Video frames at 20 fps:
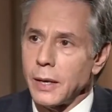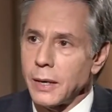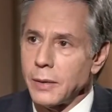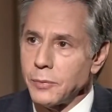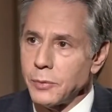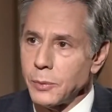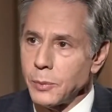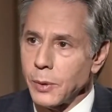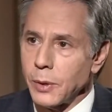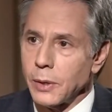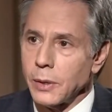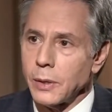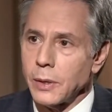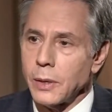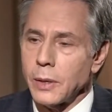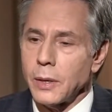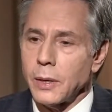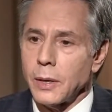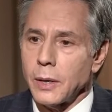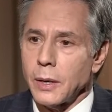and everywhere.
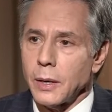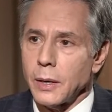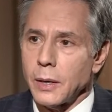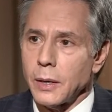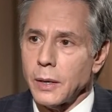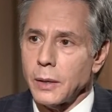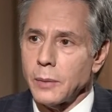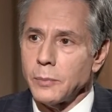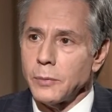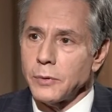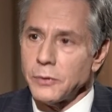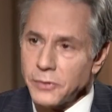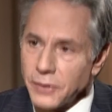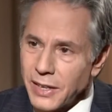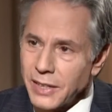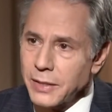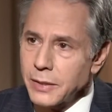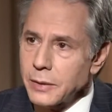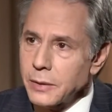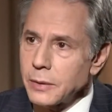Um,
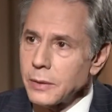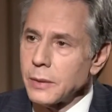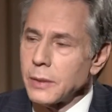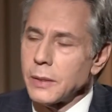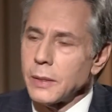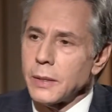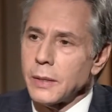second,